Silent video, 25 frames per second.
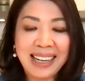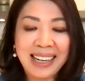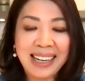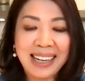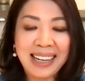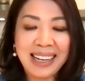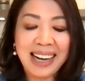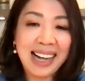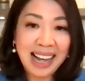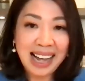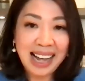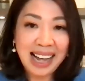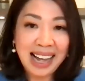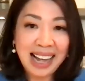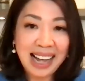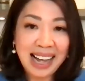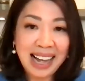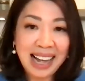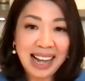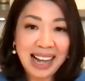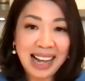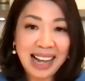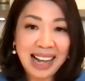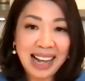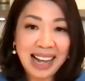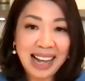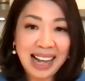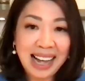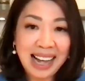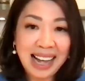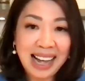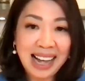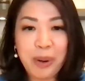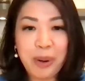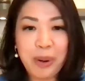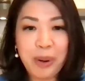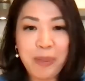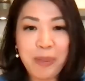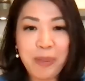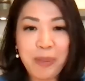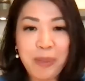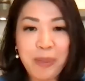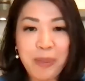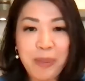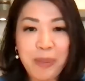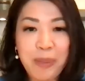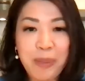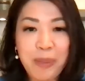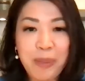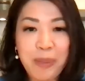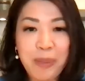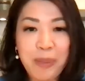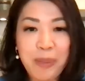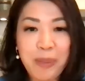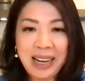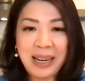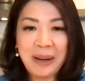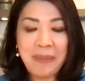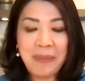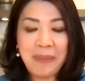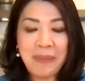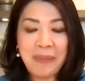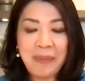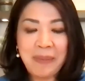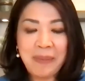think you call superpower. And